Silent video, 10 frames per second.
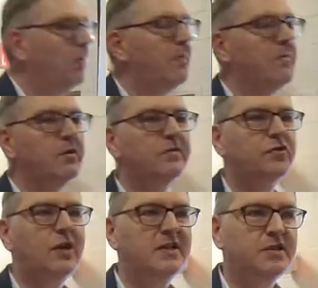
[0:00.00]
What mode of
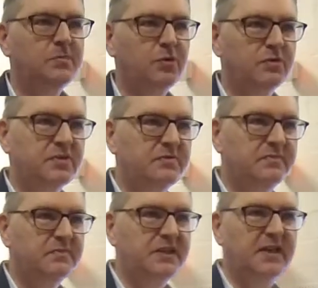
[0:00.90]
transport
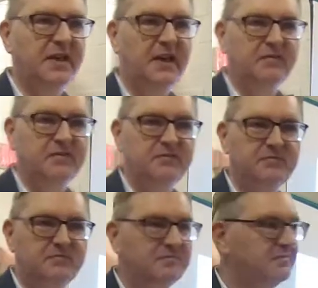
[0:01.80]
did they have?
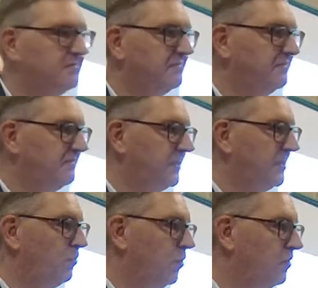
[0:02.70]
Did
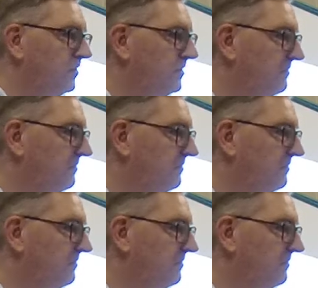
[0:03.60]
they walk?